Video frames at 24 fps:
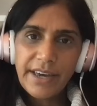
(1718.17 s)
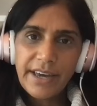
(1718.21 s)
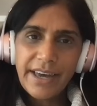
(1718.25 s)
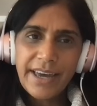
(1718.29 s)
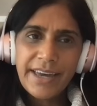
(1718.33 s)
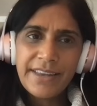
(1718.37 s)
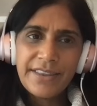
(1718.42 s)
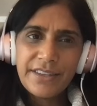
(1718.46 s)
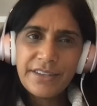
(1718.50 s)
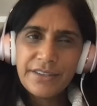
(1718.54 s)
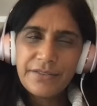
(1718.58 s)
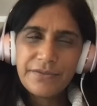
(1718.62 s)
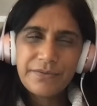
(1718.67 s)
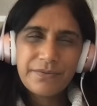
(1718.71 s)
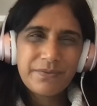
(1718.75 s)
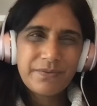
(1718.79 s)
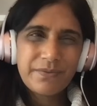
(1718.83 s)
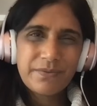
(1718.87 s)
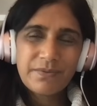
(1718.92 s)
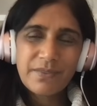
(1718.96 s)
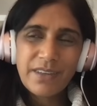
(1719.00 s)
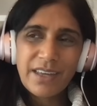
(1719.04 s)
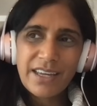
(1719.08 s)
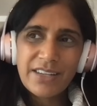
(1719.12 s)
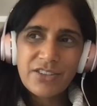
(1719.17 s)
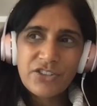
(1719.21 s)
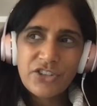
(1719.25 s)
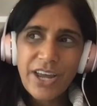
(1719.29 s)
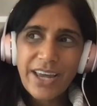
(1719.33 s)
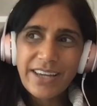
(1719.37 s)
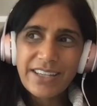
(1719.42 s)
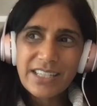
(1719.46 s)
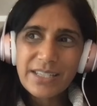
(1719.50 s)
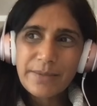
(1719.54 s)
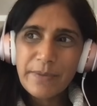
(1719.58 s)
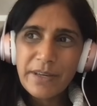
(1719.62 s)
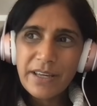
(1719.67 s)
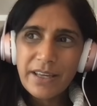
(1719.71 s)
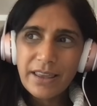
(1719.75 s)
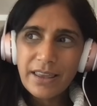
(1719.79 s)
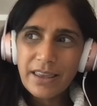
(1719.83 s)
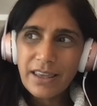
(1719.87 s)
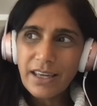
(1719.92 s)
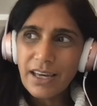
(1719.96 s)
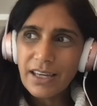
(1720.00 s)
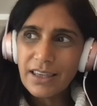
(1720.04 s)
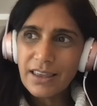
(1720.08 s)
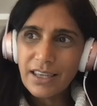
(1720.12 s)
And Jack Smith,
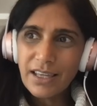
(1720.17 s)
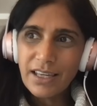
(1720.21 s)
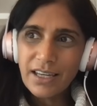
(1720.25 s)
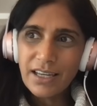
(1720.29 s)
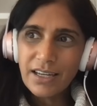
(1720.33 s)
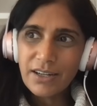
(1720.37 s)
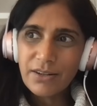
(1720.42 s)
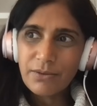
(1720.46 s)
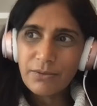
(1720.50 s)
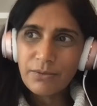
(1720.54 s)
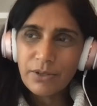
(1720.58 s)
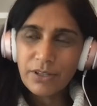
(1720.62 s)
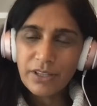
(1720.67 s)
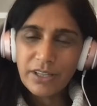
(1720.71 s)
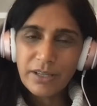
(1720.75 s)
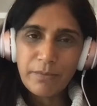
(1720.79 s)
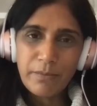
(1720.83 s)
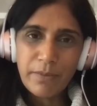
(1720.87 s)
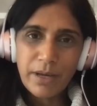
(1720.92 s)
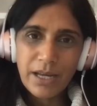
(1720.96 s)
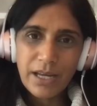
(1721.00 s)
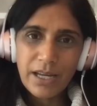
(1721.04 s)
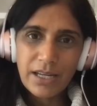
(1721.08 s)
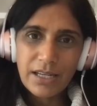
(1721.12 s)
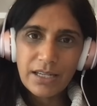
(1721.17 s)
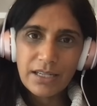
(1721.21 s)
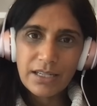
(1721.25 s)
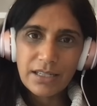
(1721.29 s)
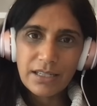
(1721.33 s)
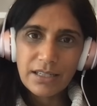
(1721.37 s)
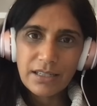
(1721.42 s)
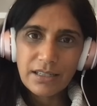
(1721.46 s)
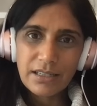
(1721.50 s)
I think, really made